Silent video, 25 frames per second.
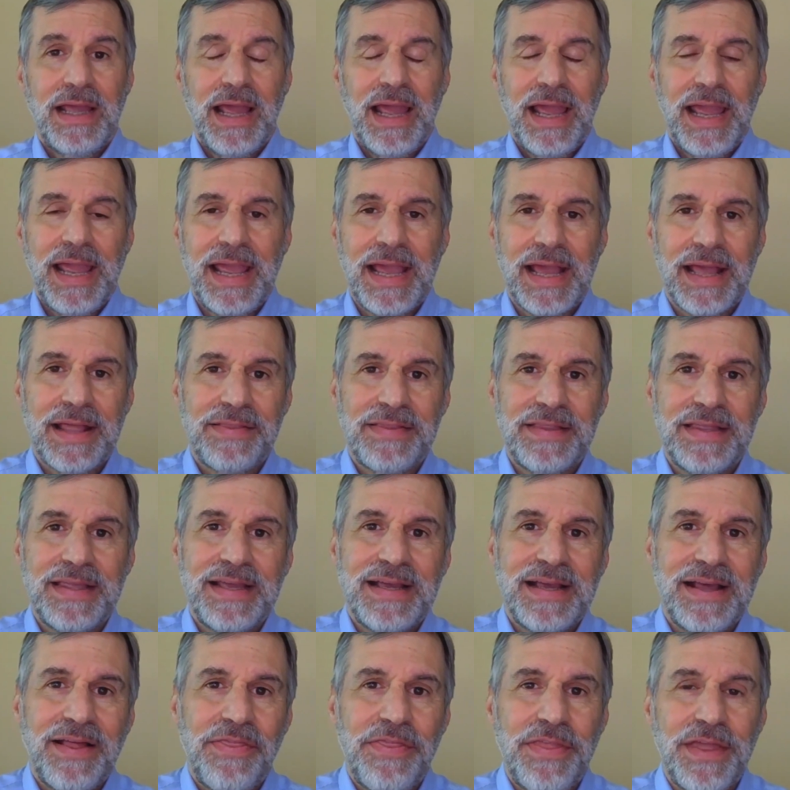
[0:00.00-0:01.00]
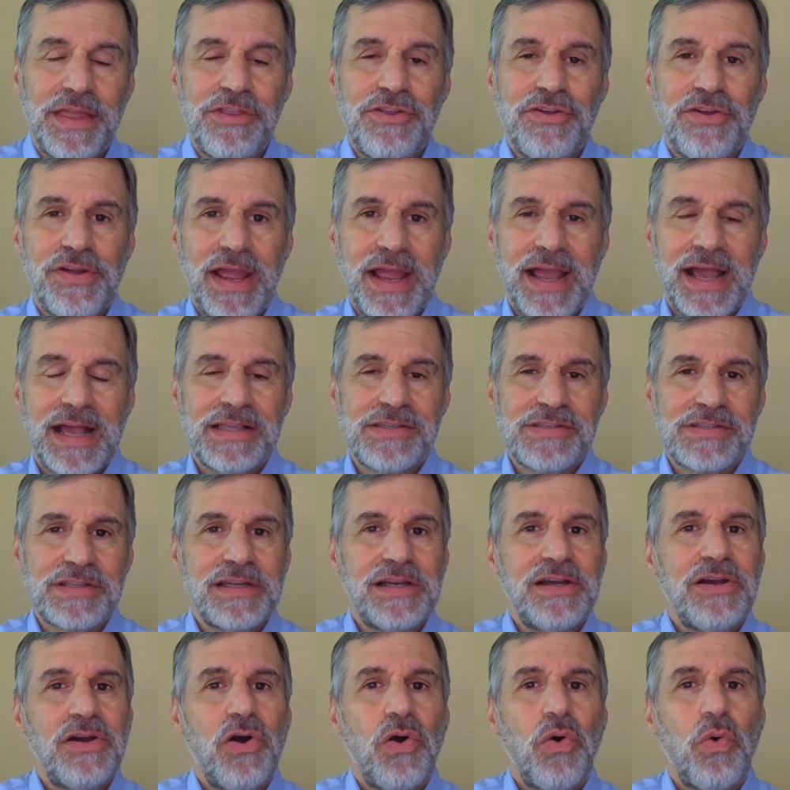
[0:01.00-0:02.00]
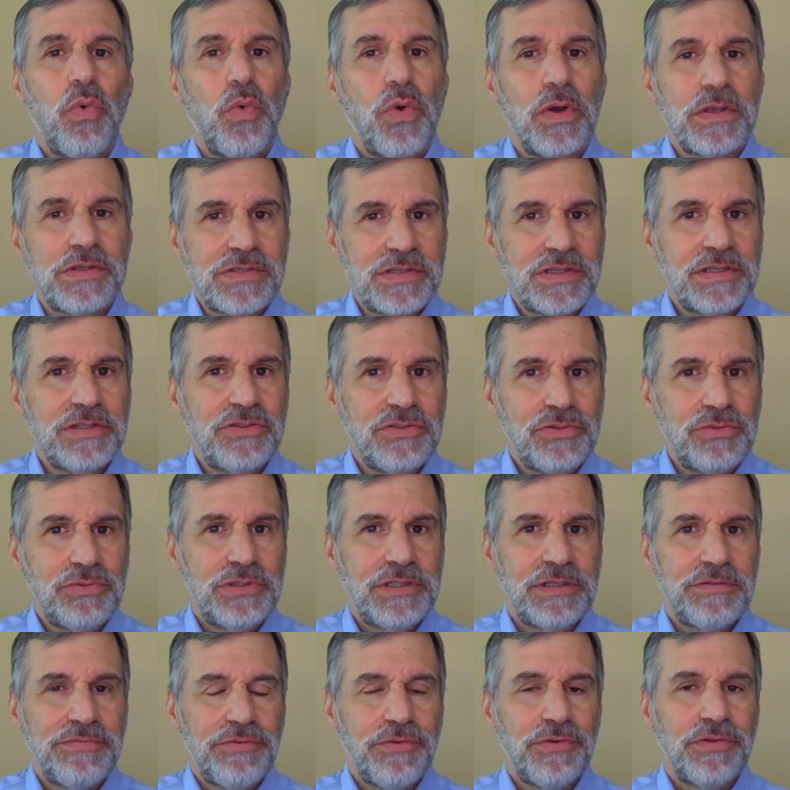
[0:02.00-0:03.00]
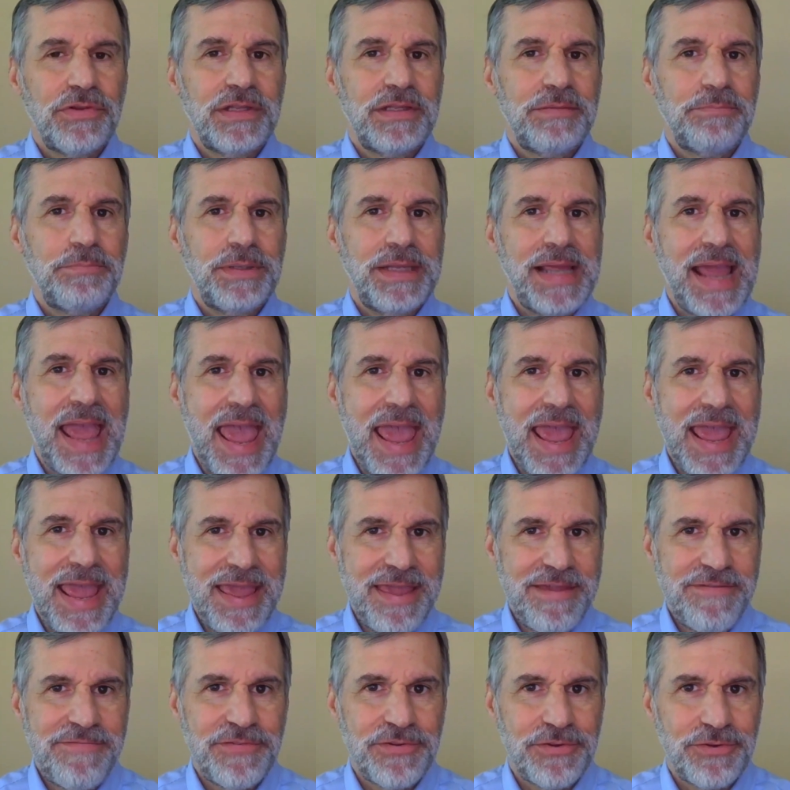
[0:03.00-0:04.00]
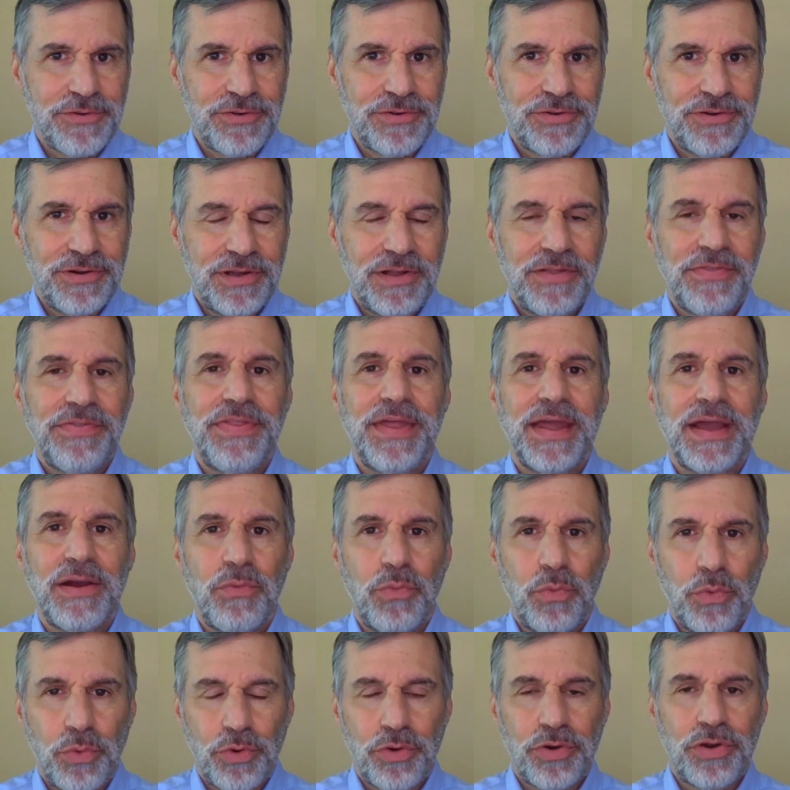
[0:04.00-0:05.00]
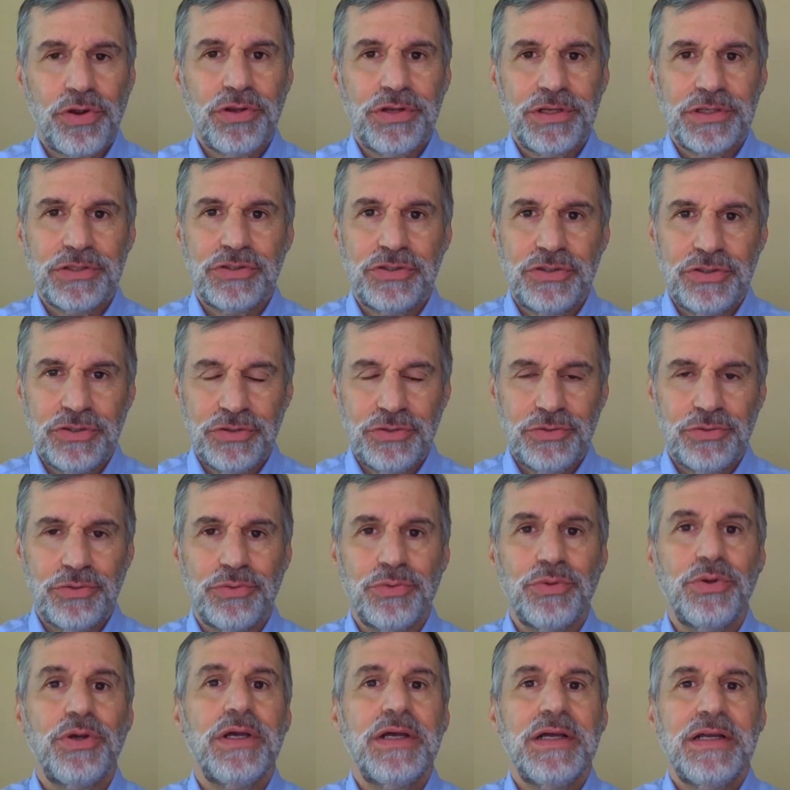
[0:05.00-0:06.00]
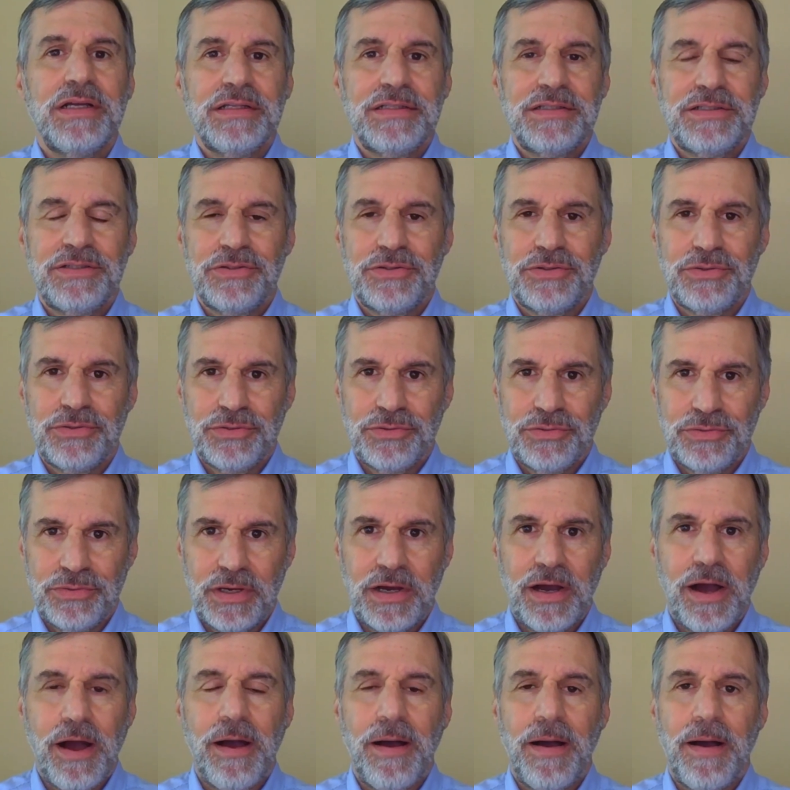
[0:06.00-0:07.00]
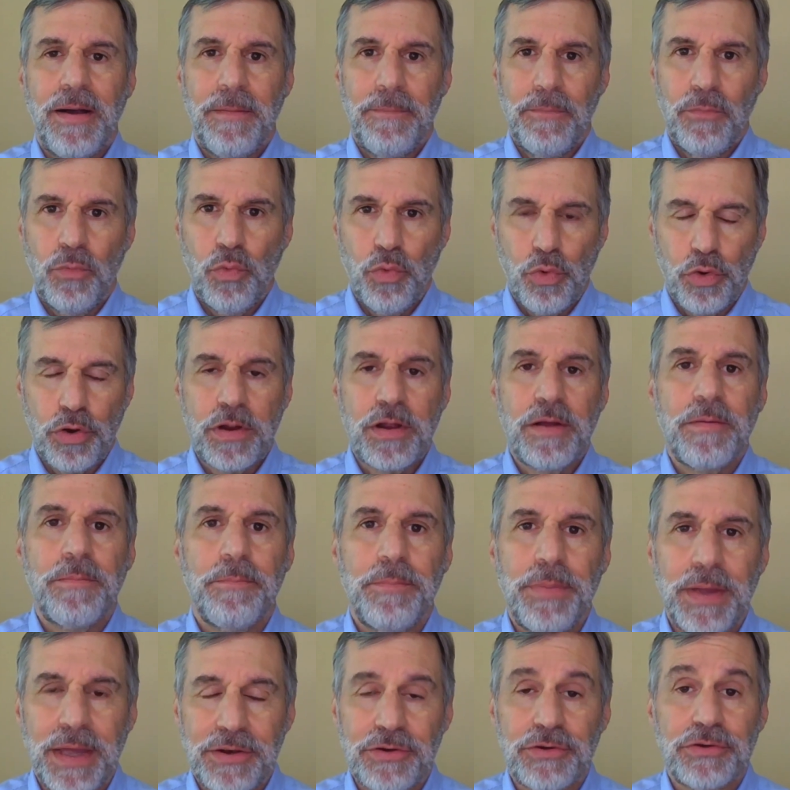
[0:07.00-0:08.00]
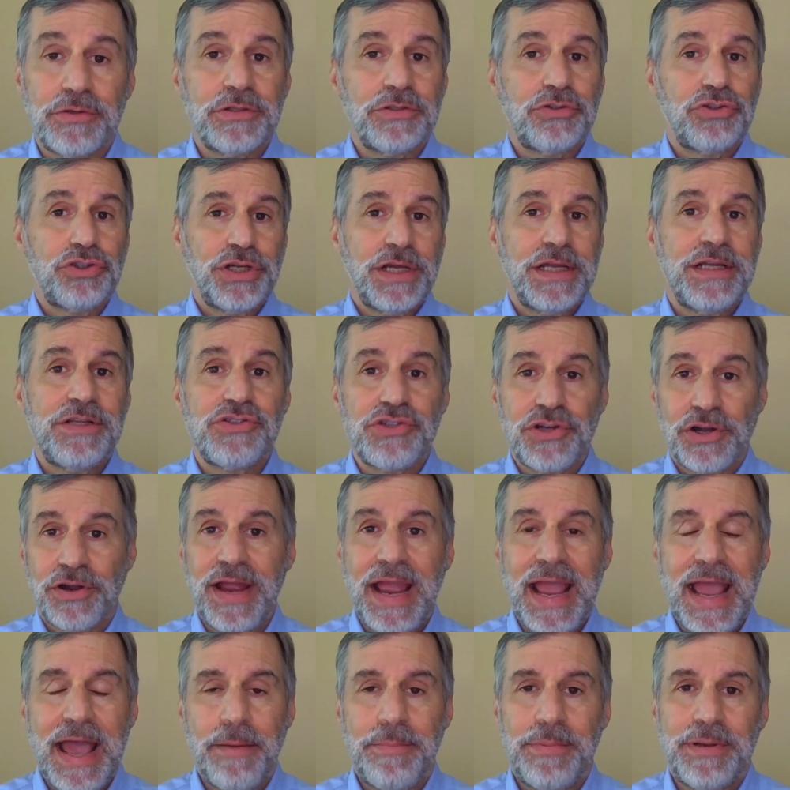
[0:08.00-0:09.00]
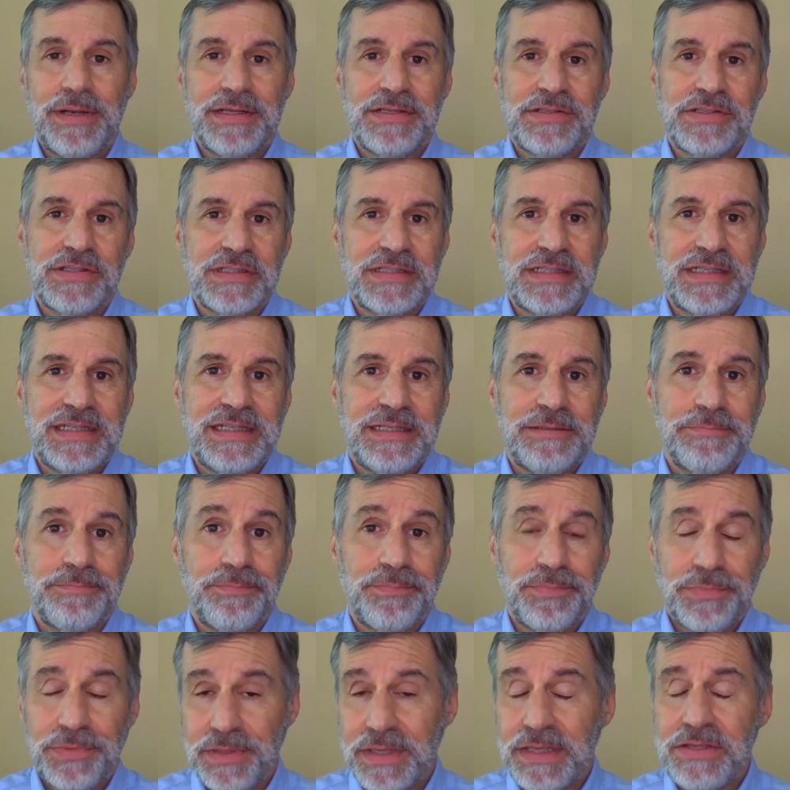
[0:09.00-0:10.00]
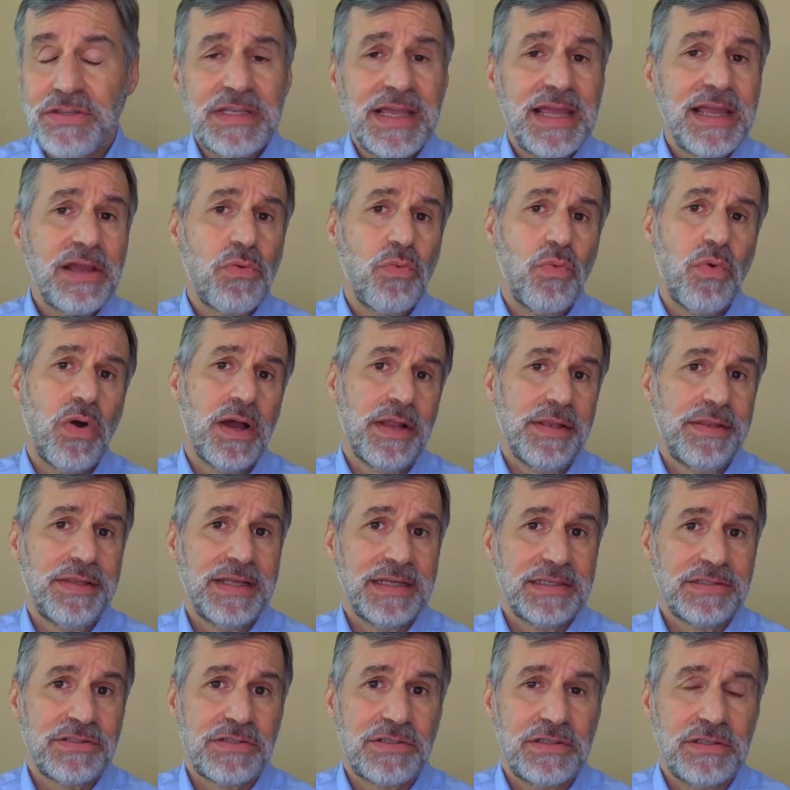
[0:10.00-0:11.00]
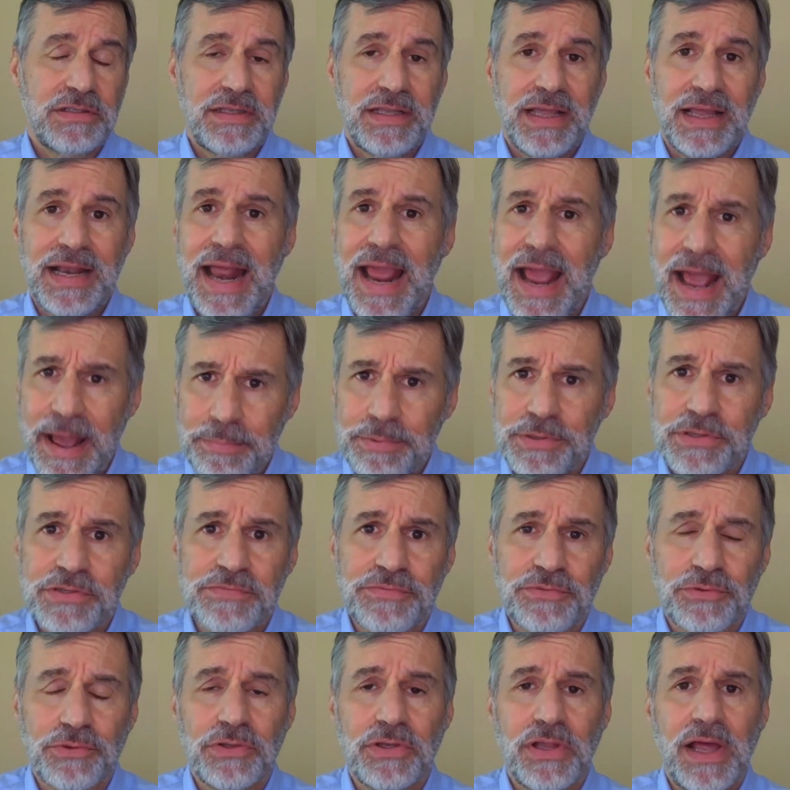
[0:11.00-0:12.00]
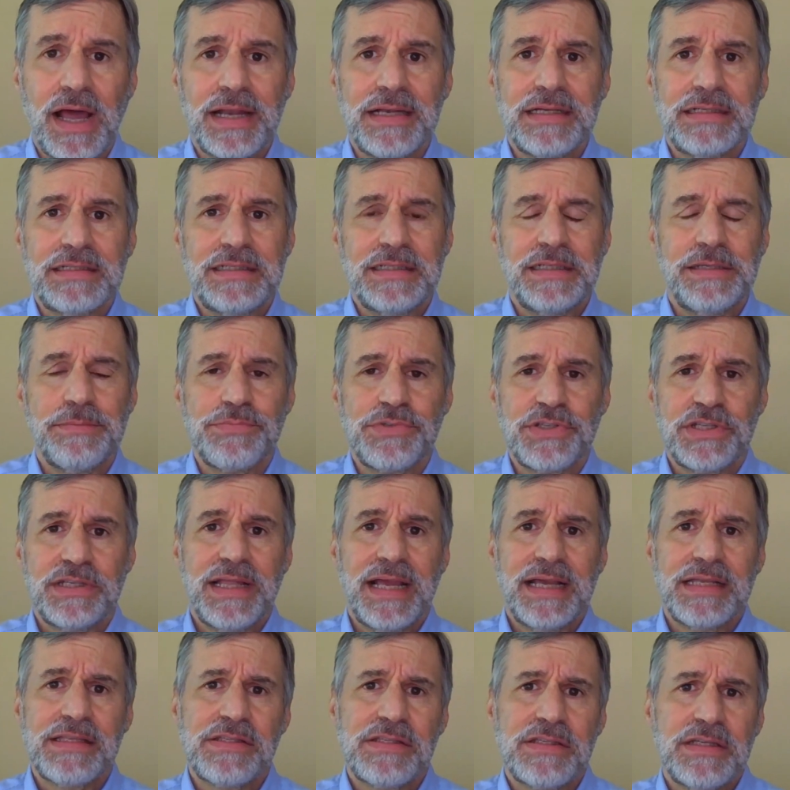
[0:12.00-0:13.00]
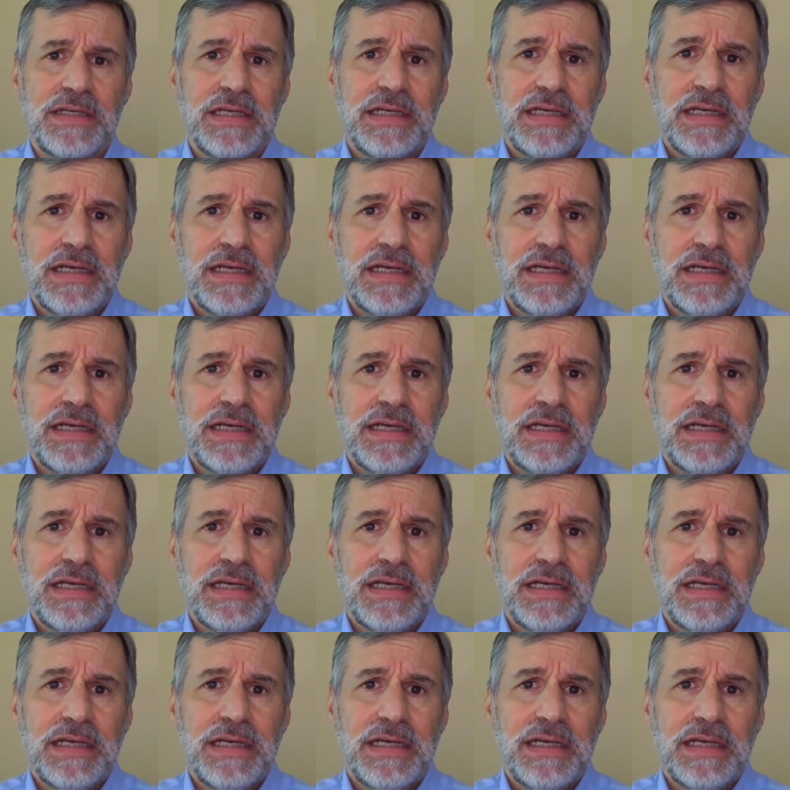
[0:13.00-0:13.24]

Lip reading: And then you ask, what's the do differently behavior that we're going to do to work better, to change our habit as a team? Let's take one that happens for a lot of teams, and that's